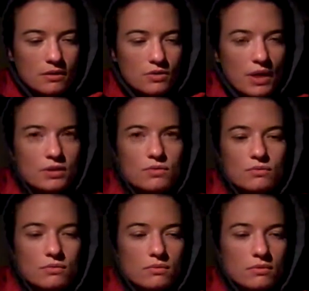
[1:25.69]
tried to
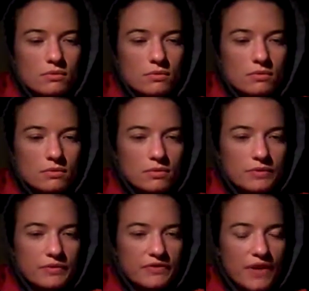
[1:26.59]

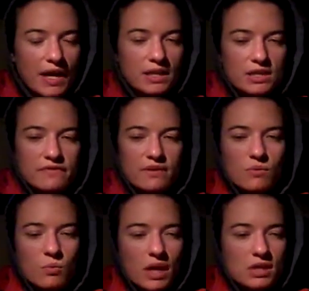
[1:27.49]
find
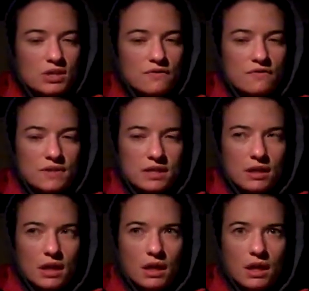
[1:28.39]
different ways to
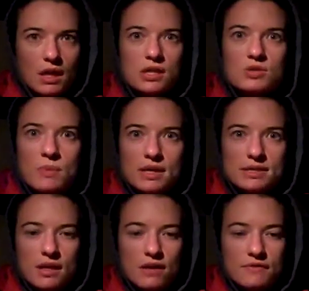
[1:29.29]
physically engage
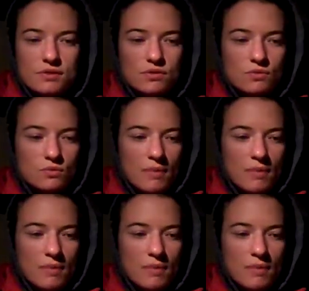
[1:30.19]
myself to